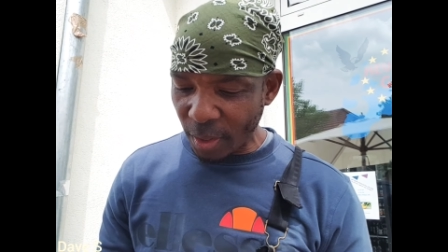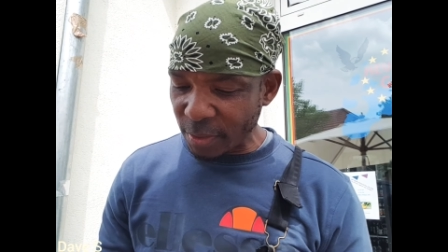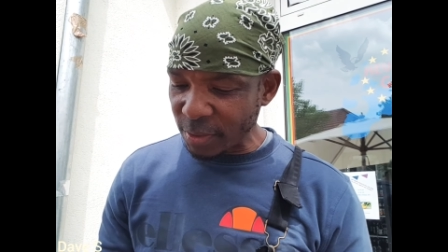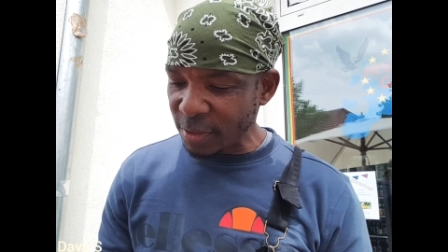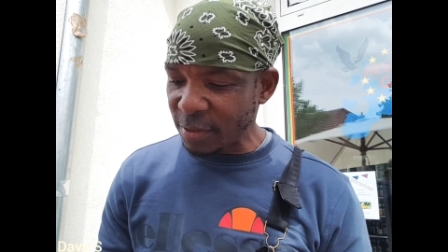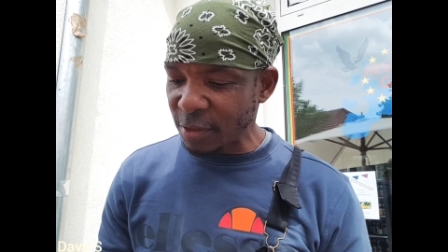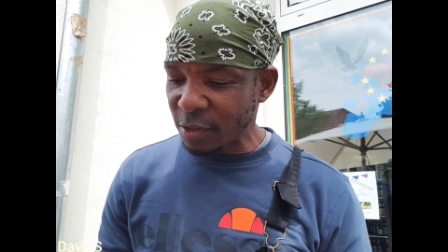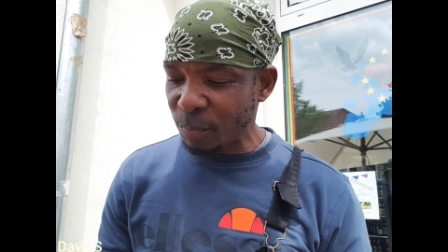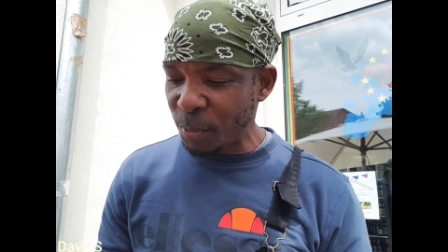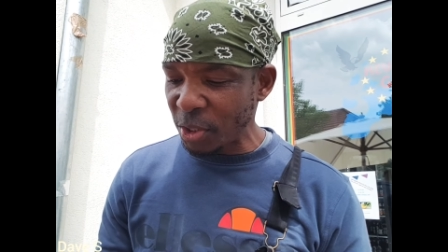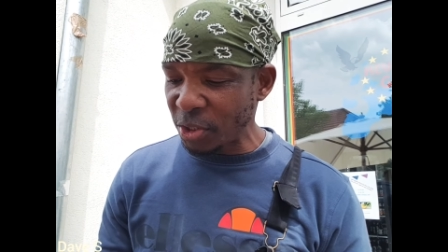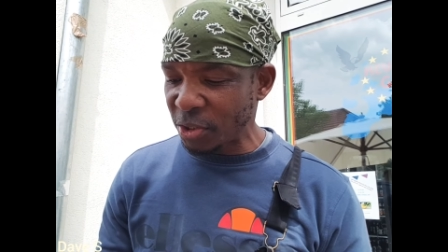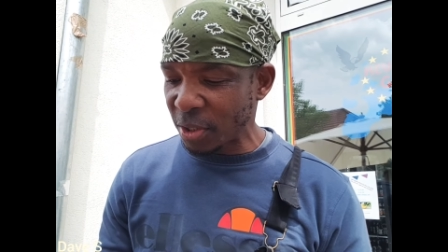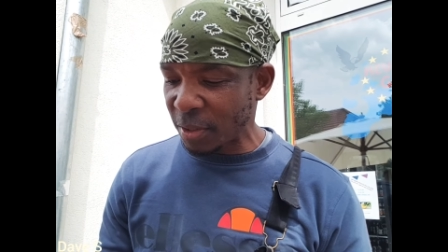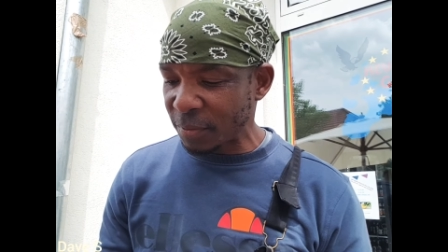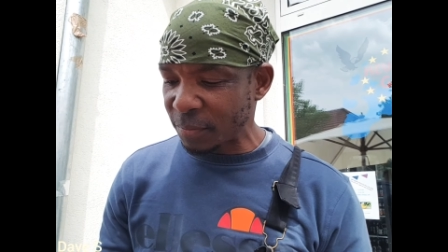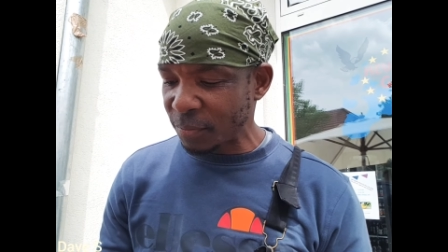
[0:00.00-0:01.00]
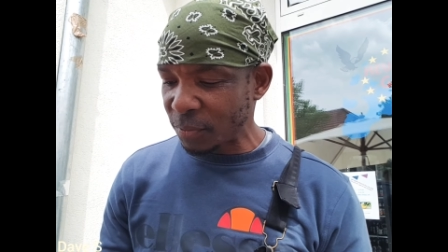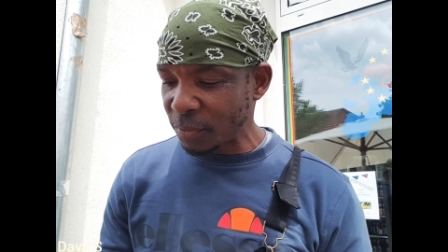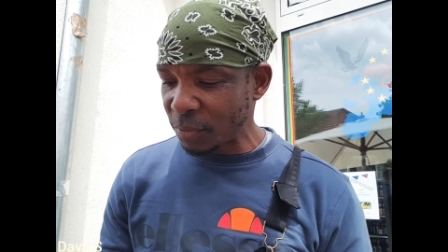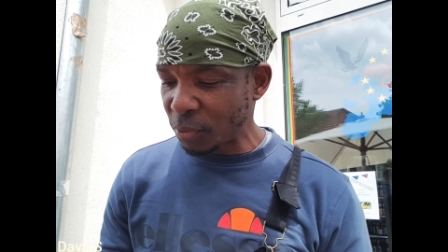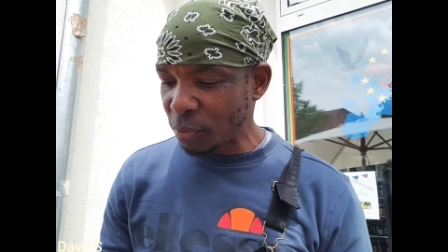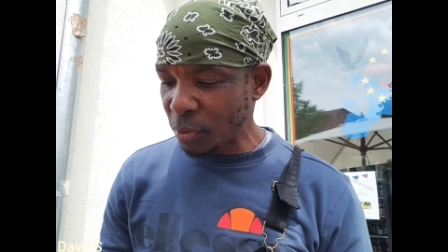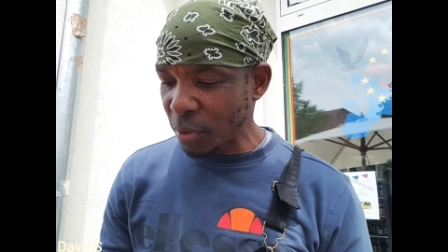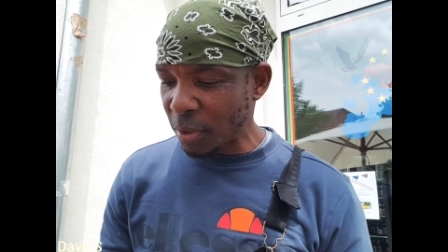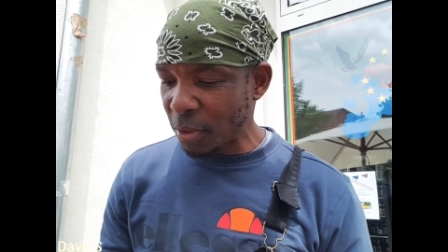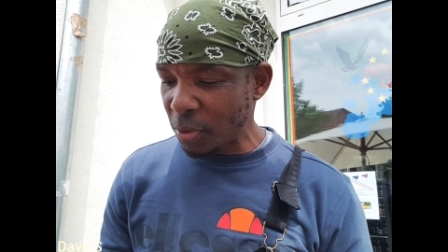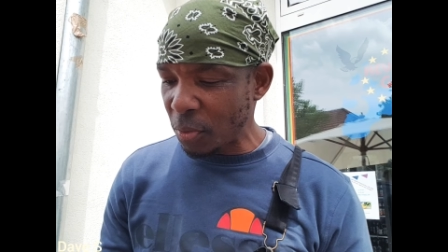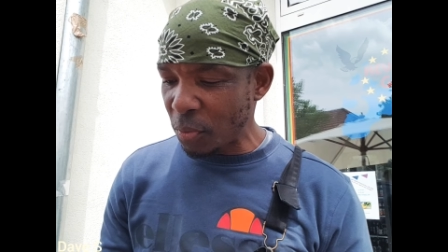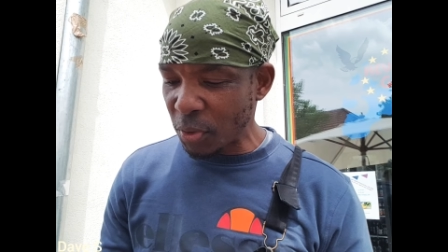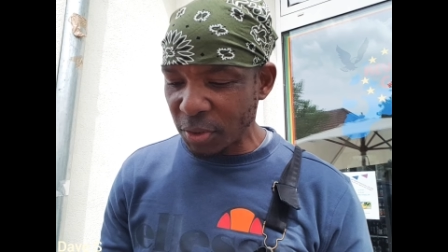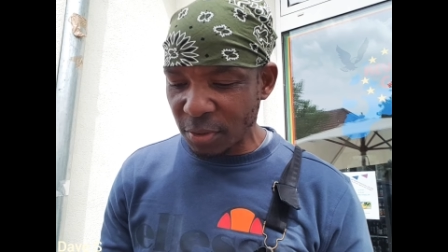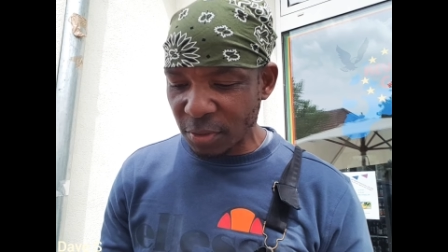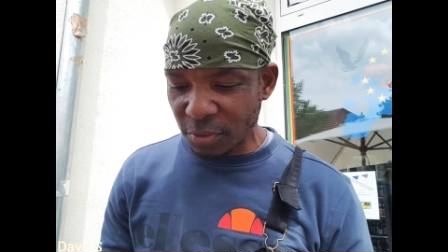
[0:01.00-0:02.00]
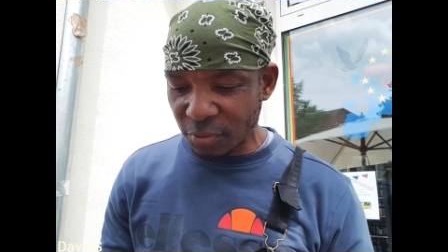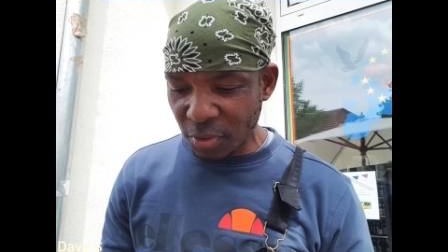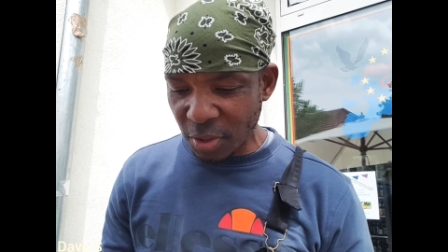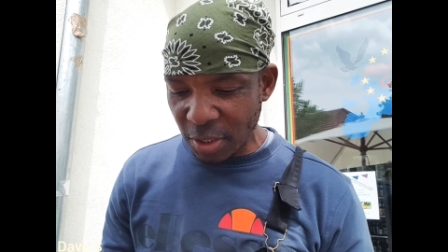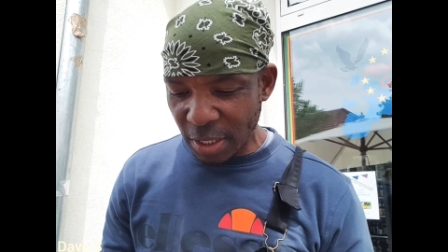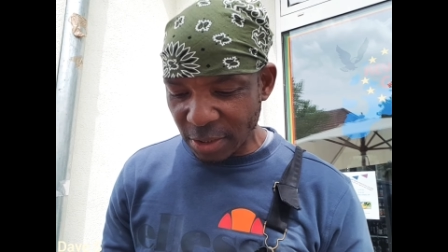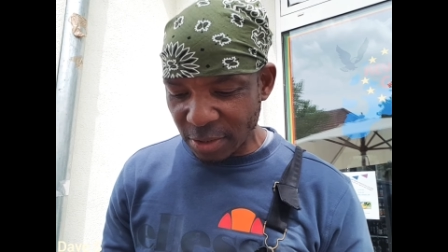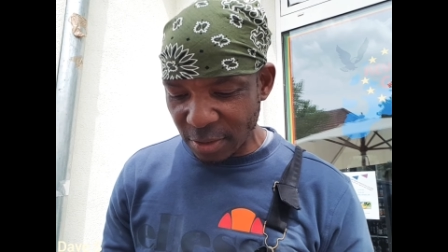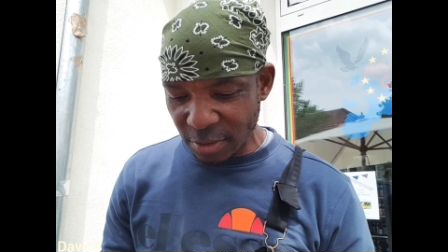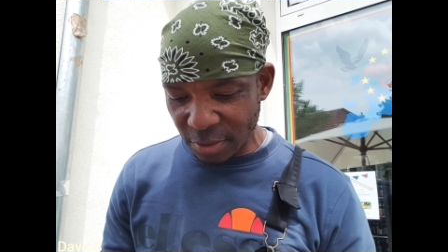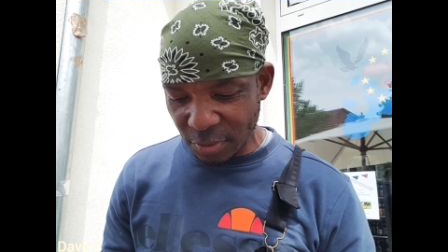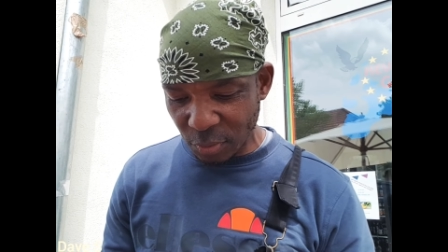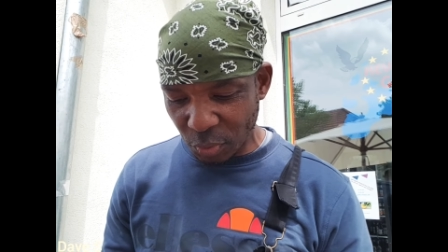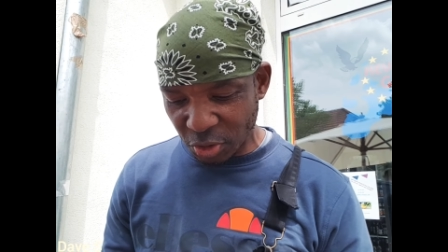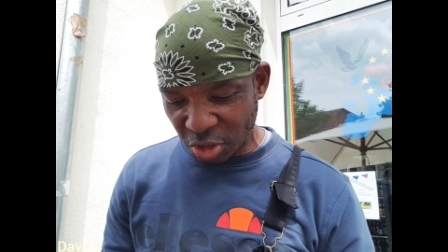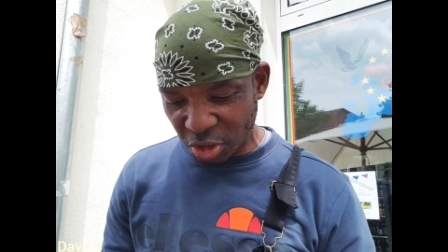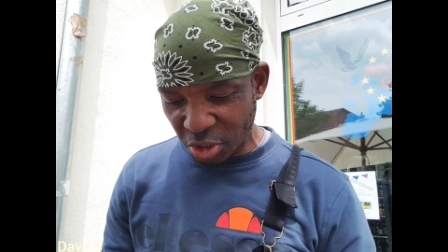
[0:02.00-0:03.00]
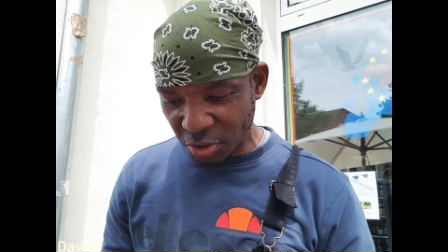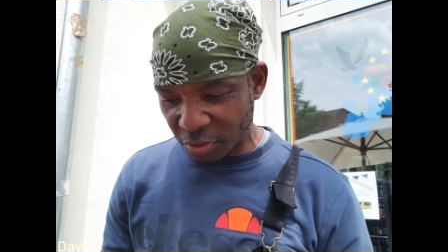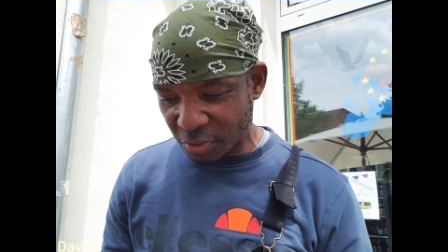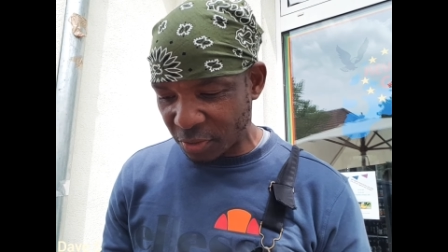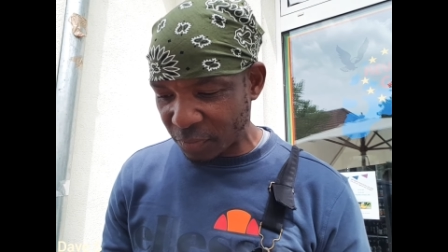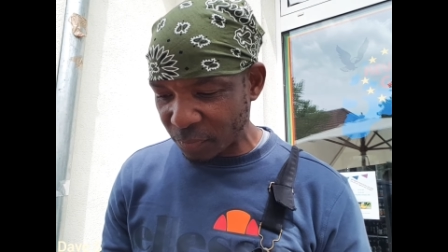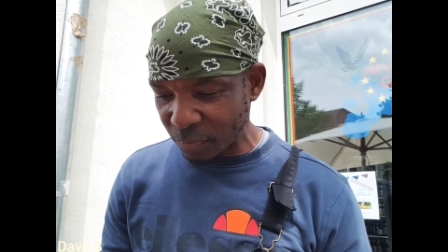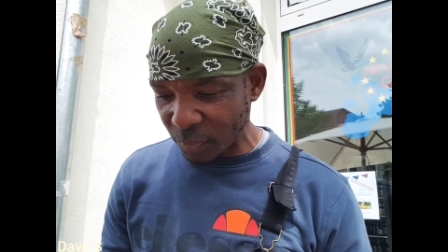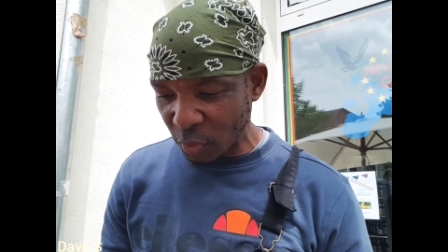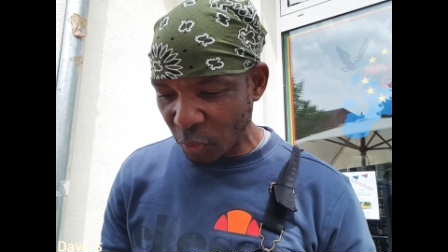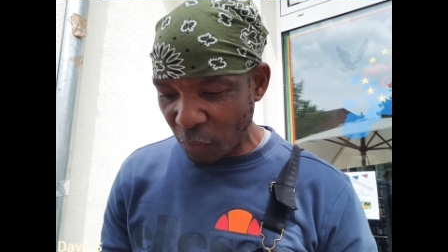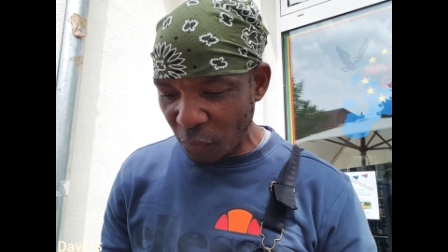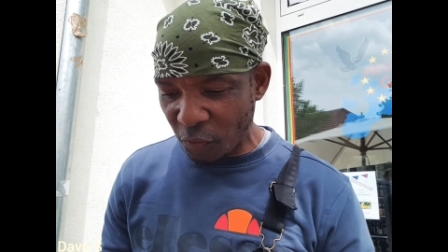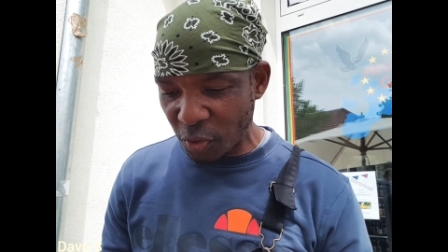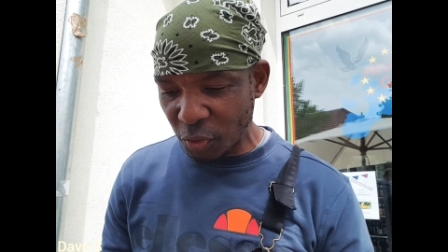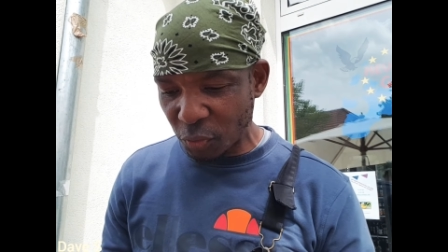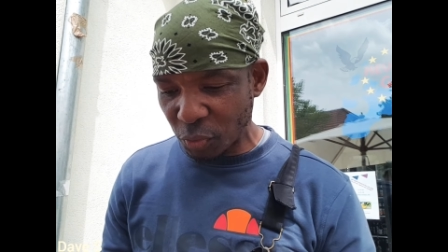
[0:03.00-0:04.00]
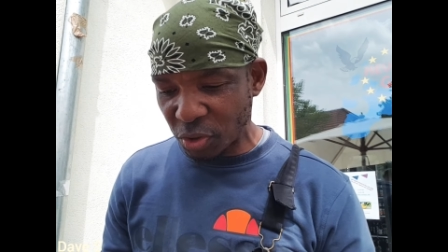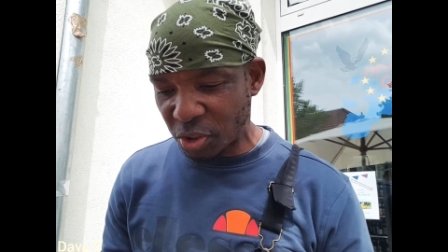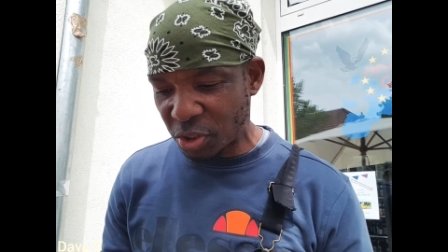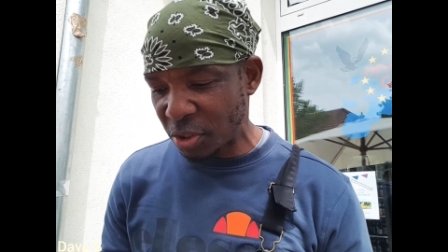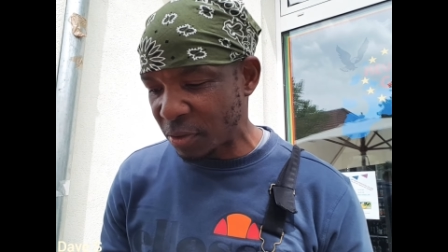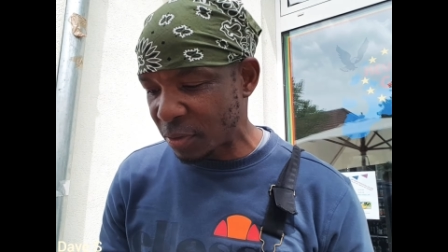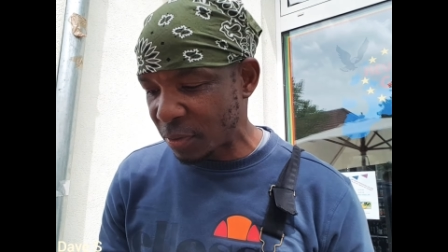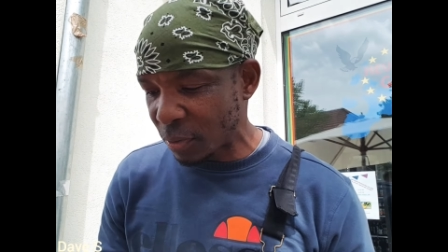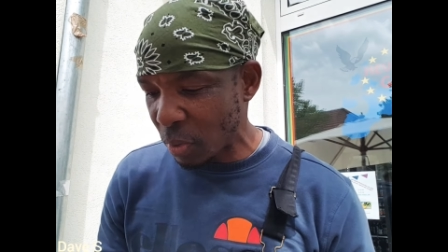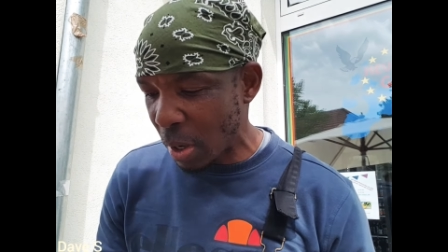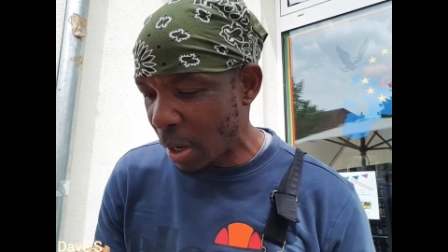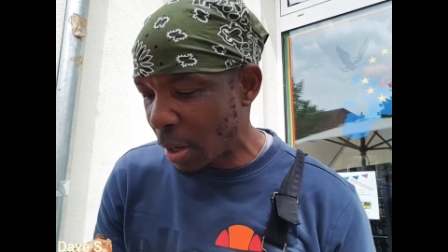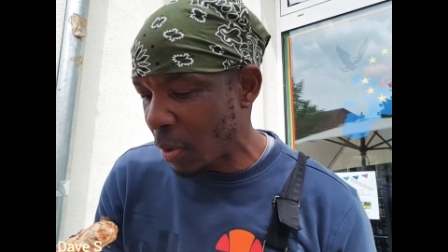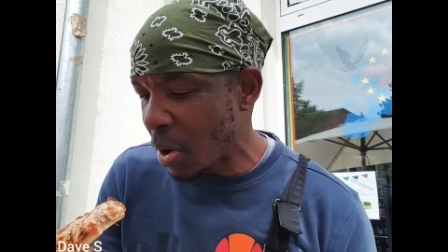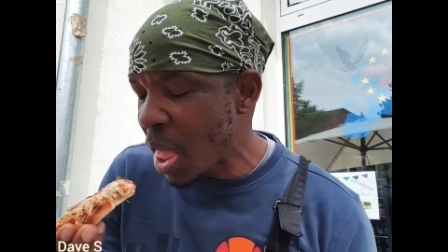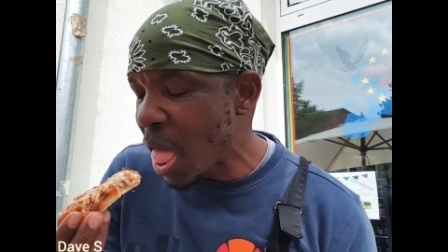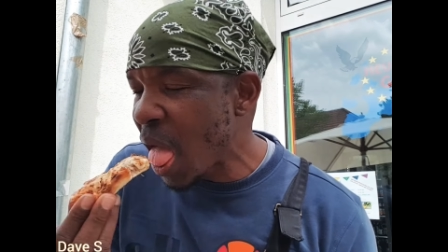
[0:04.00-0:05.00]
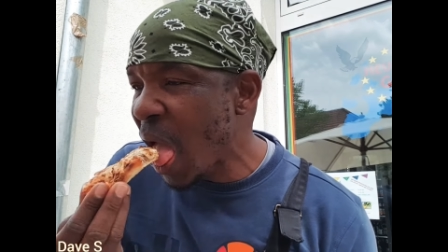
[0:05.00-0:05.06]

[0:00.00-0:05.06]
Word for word: This is special. I don't know what is really. I think with cheese, fish with cheese. Wow.